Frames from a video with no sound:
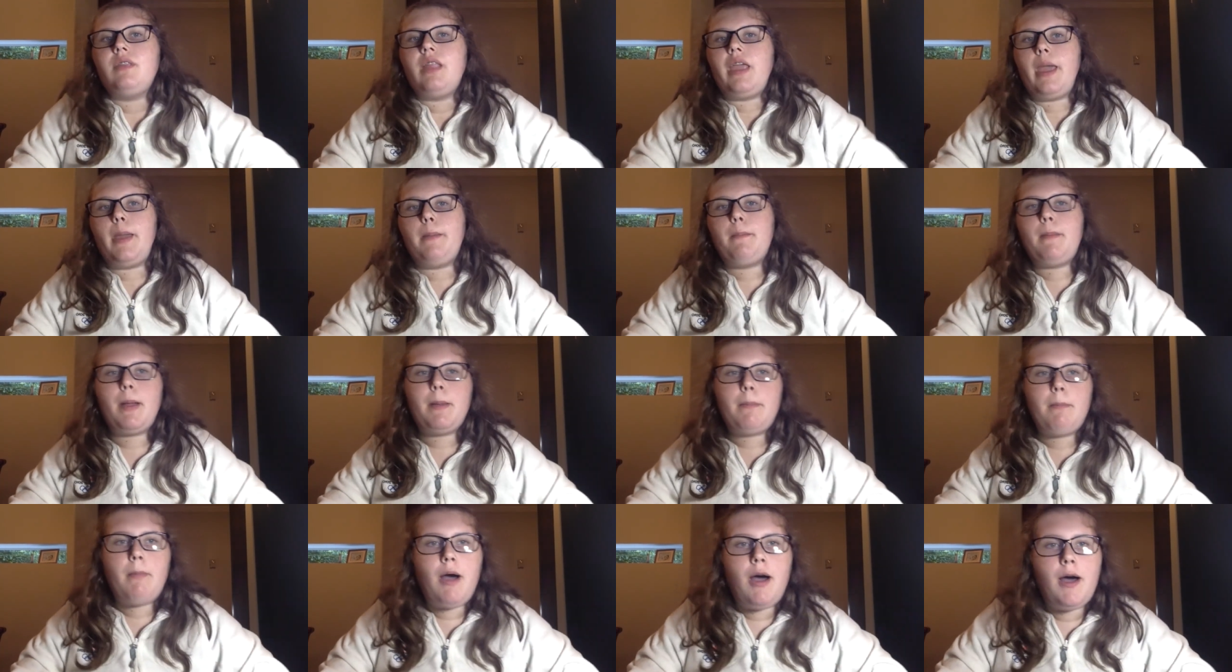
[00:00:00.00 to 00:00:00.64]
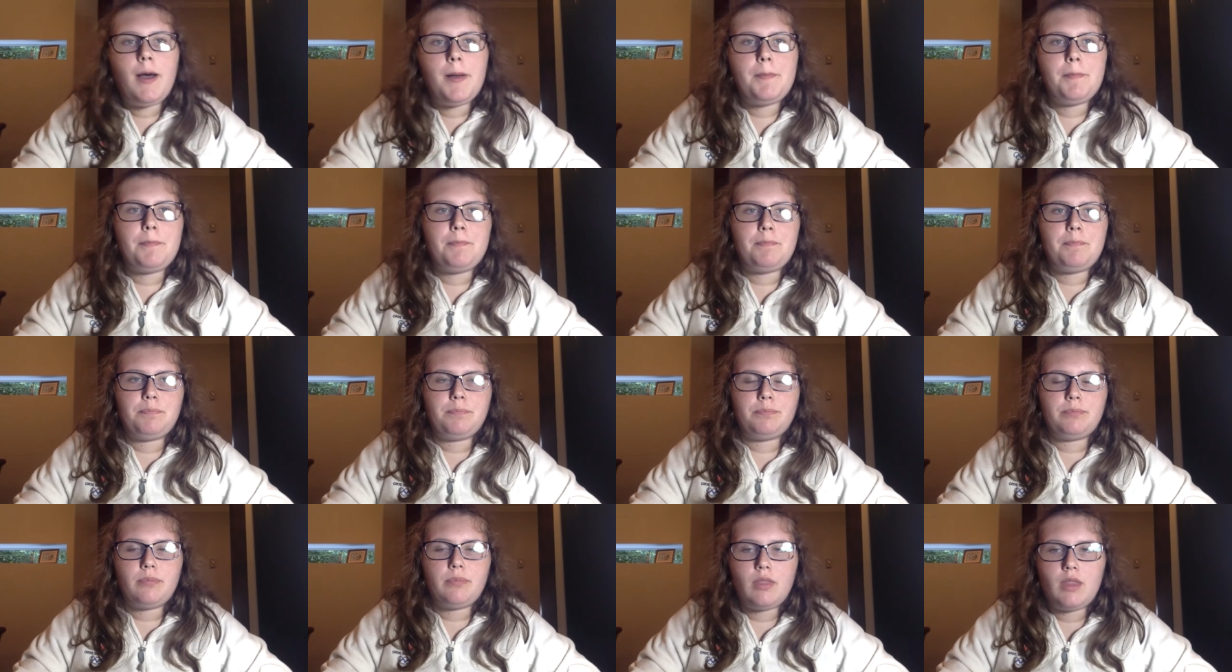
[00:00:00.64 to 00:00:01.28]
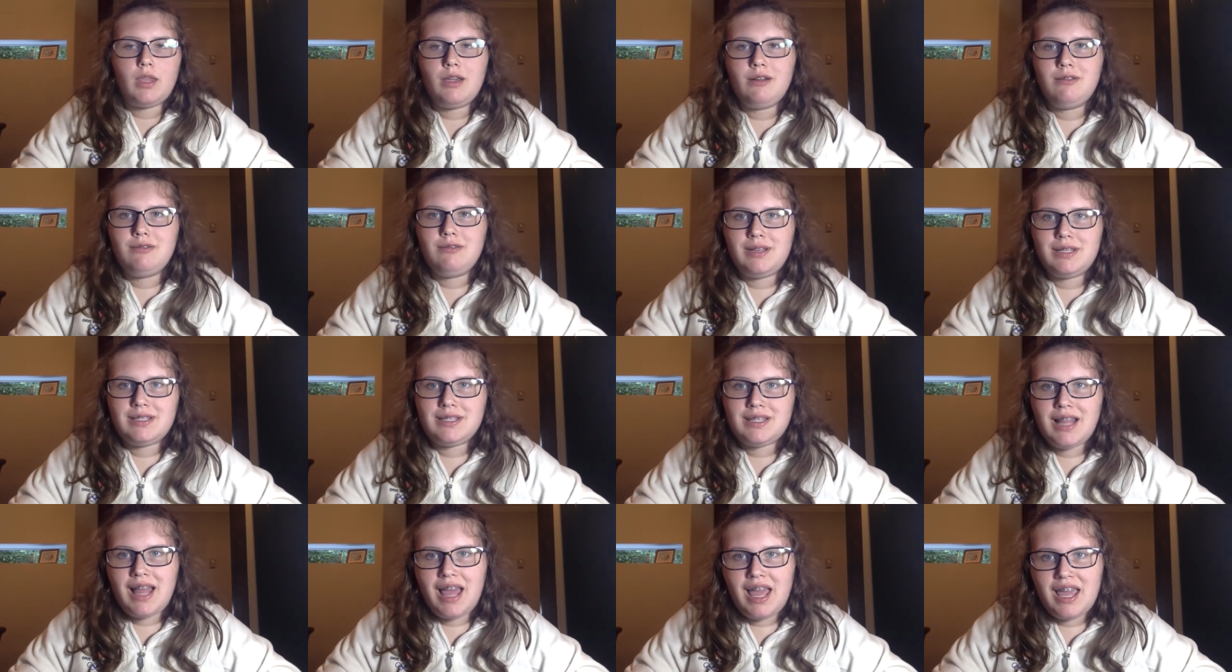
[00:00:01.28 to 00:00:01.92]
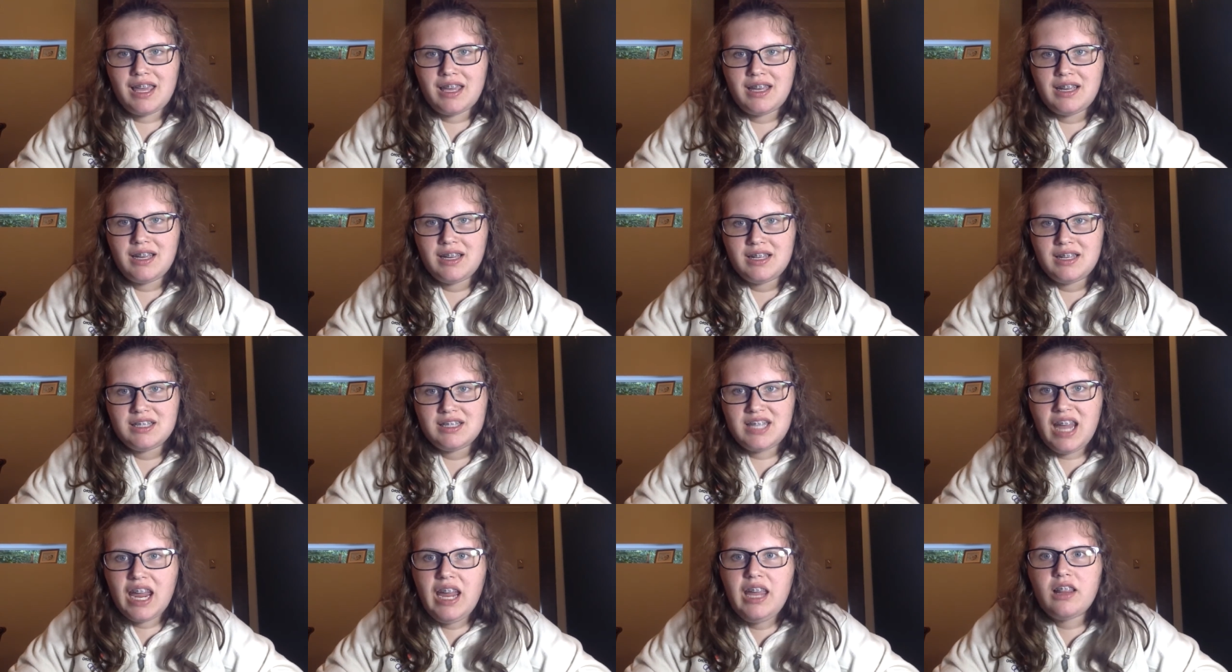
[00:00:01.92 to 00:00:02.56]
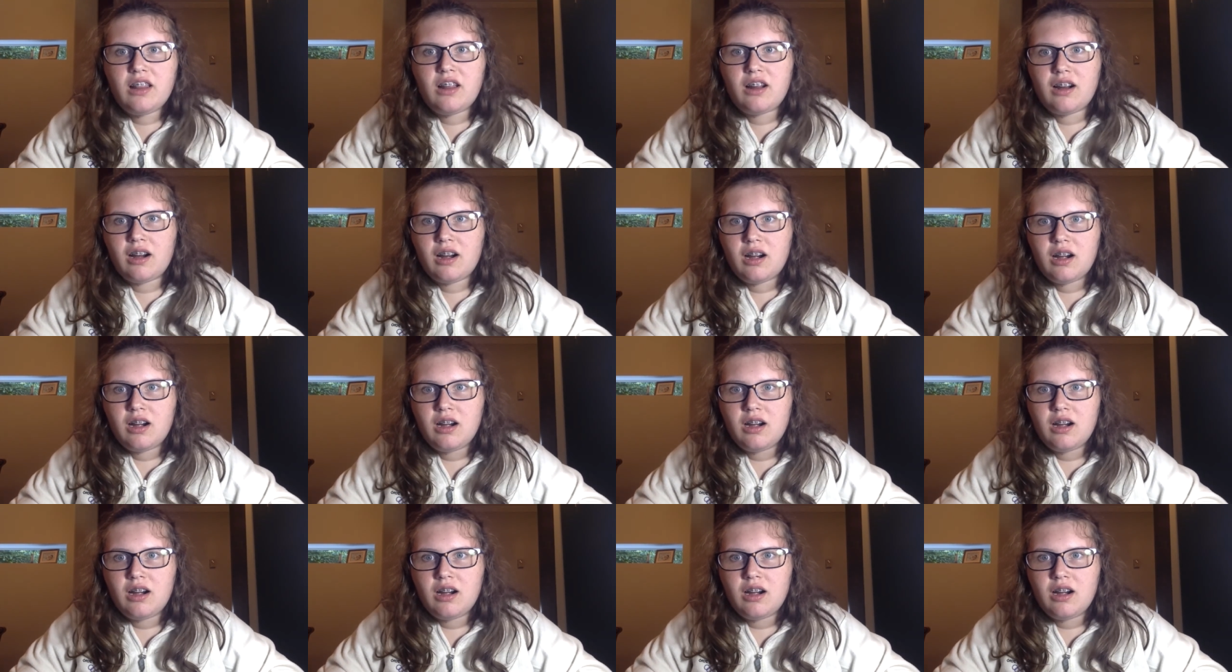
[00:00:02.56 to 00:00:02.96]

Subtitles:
and my mom was like, "Taylor,